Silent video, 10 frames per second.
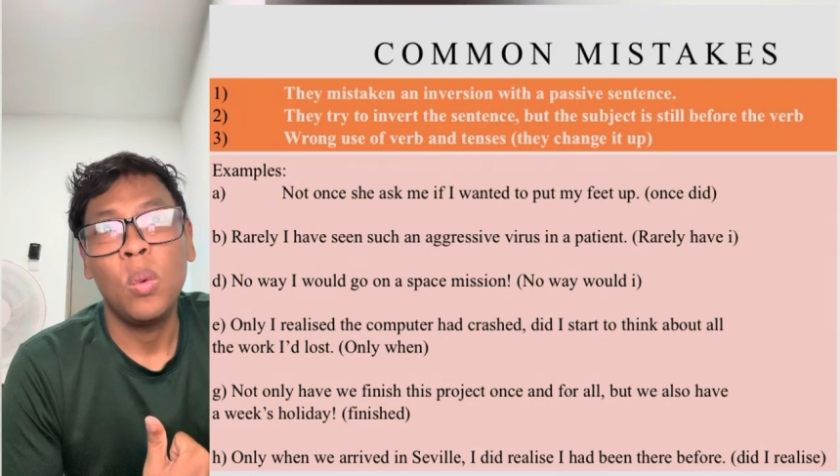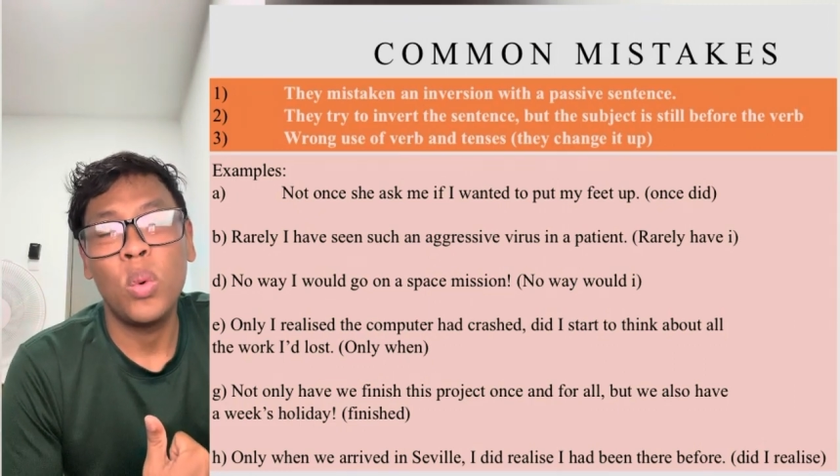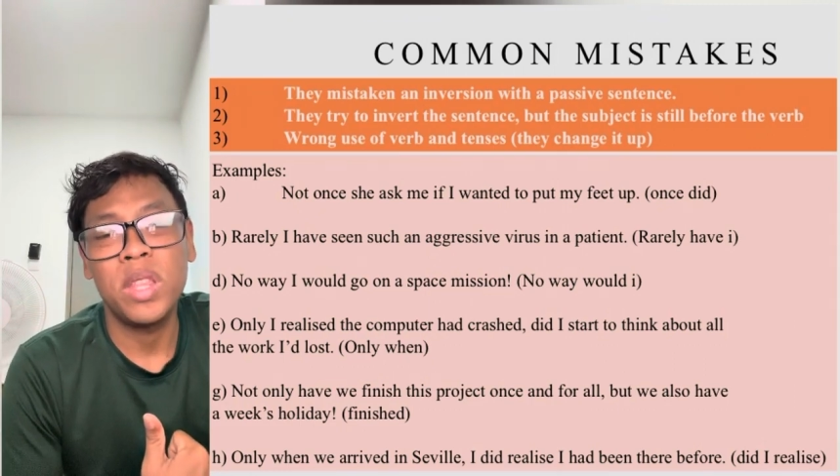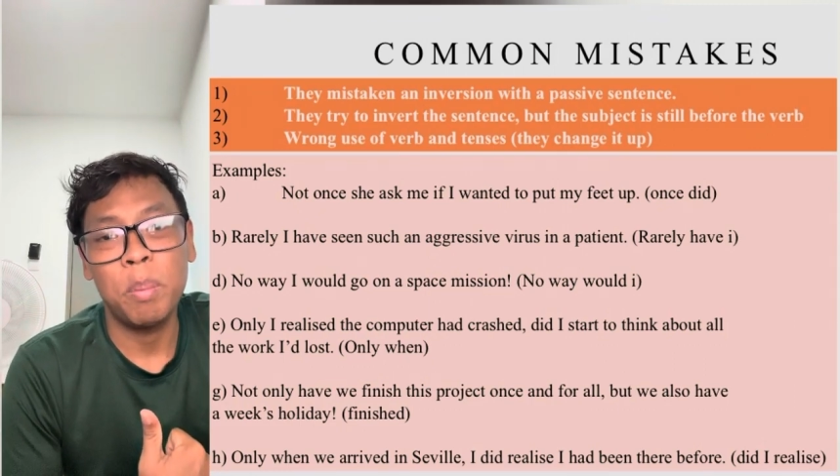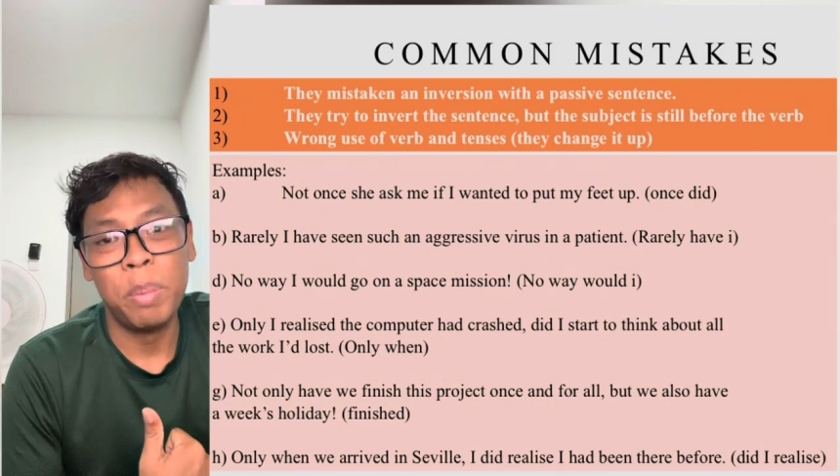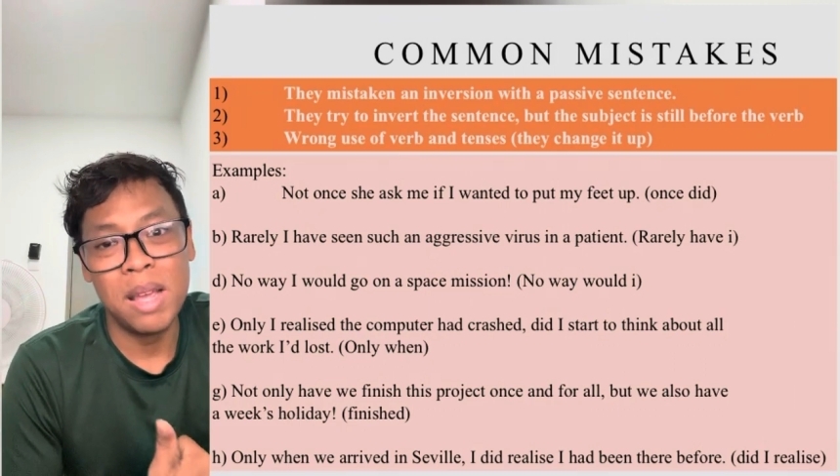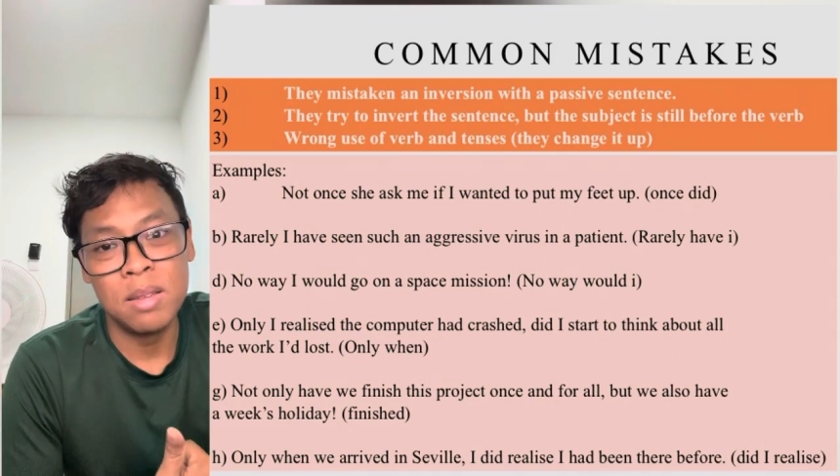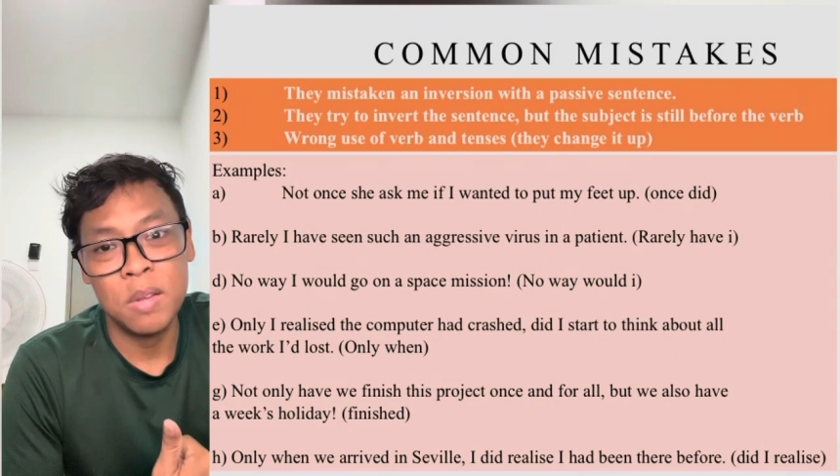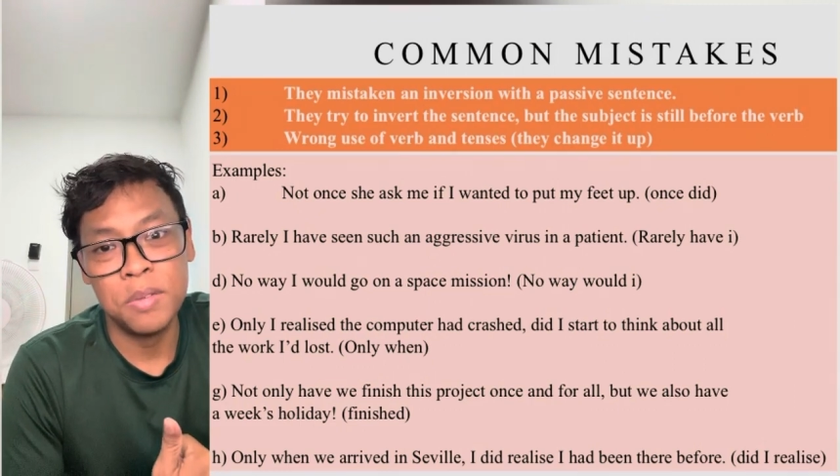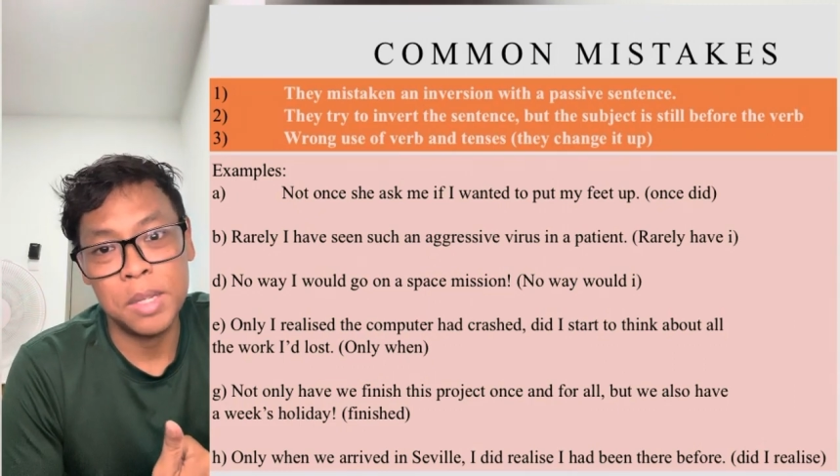with a
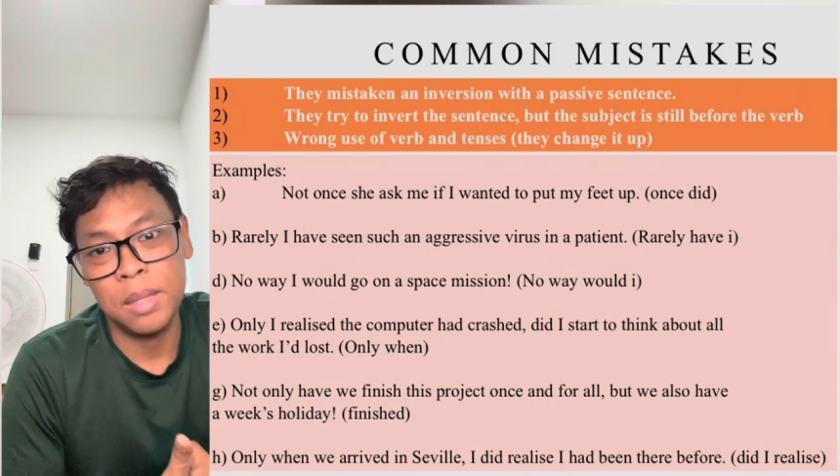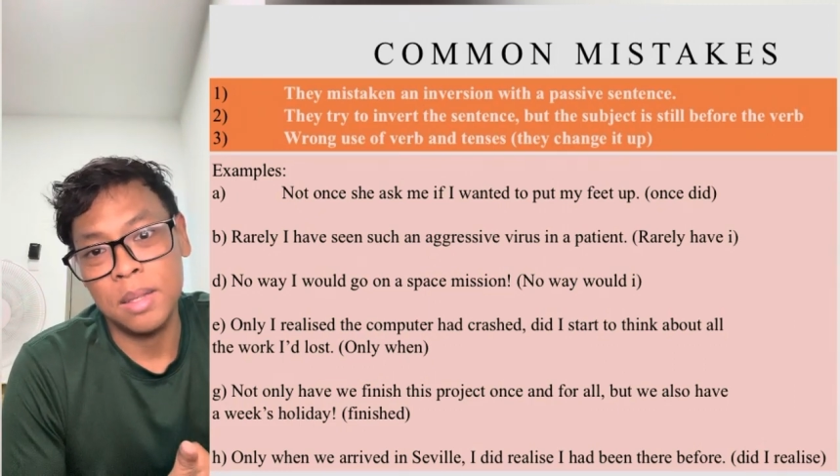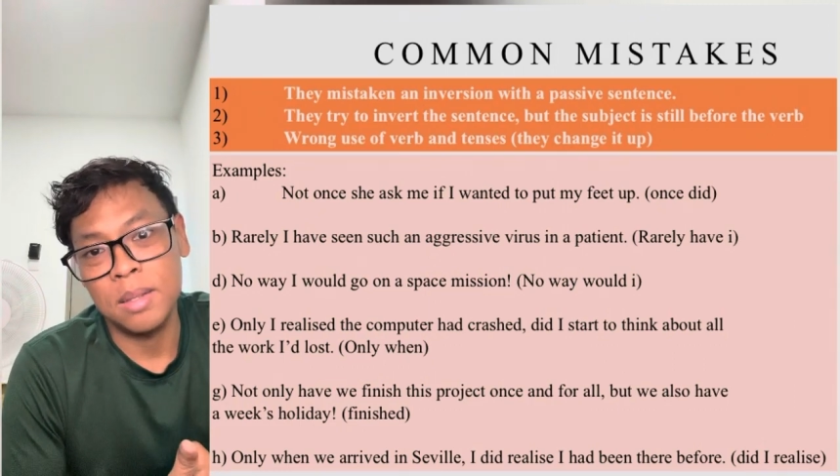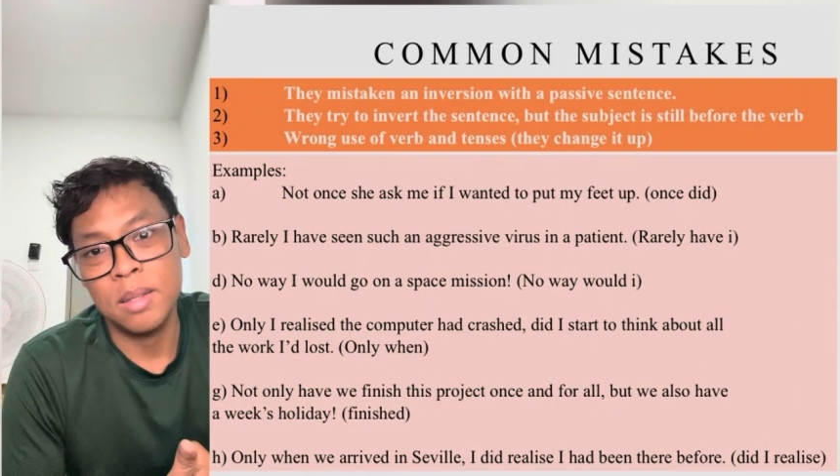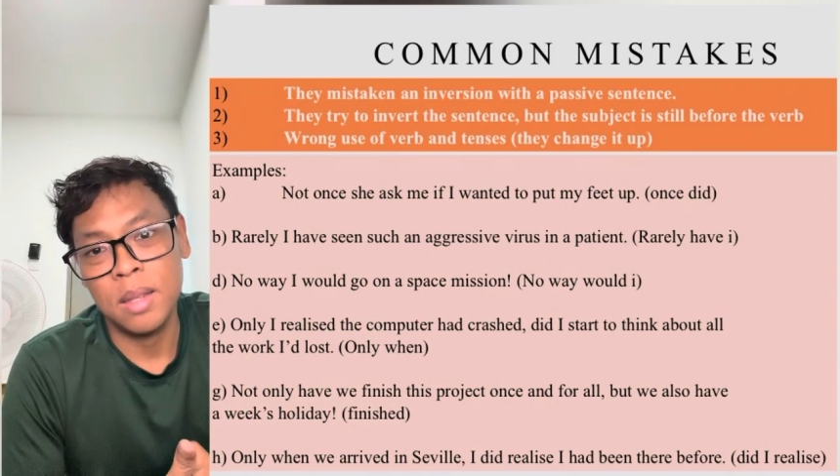passive sentence.